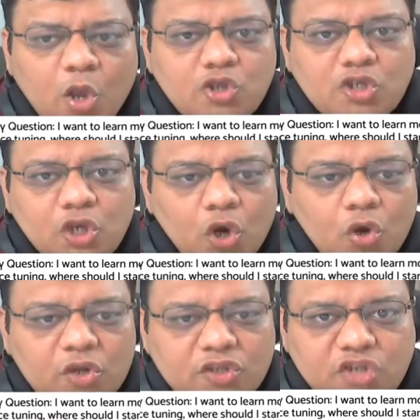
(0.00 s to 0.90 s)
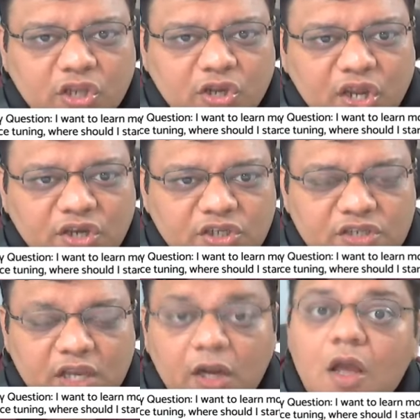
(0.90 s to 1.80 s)
He said, no, it's taking 19
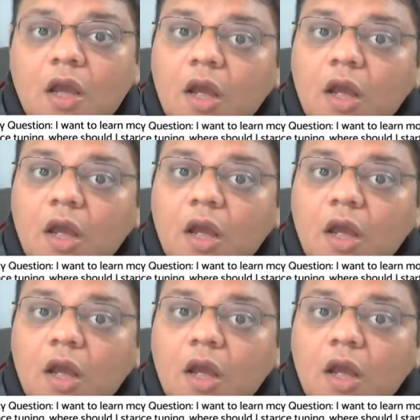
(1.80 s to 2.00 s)
seconds.